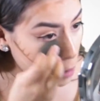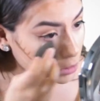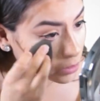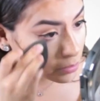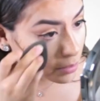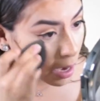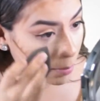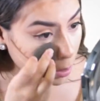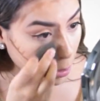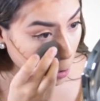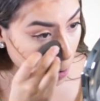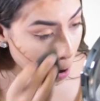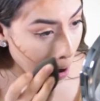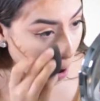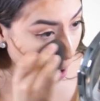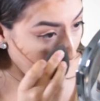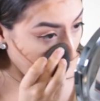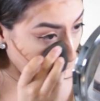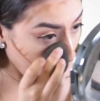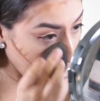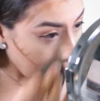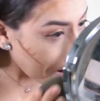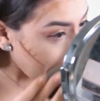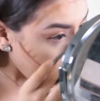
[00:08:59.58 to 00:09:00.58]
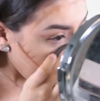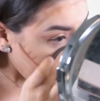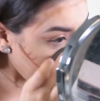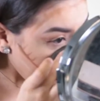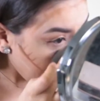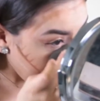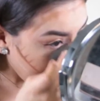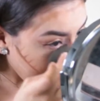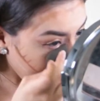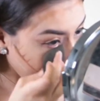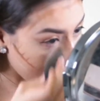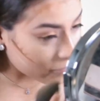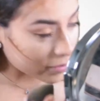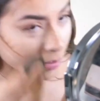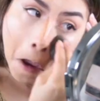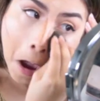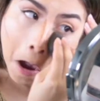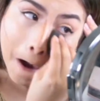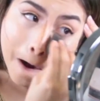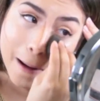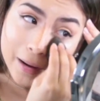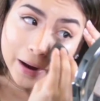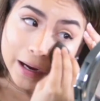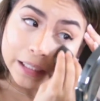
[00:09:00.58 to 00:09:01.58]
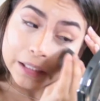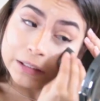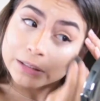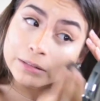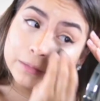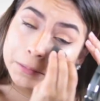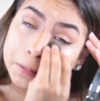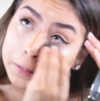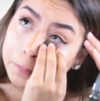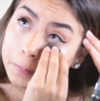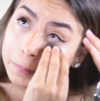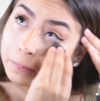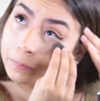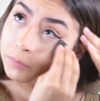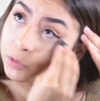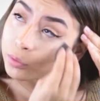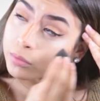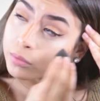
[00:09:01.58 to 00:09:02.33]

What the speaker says: you know, I mean, you should always clean your brushes, but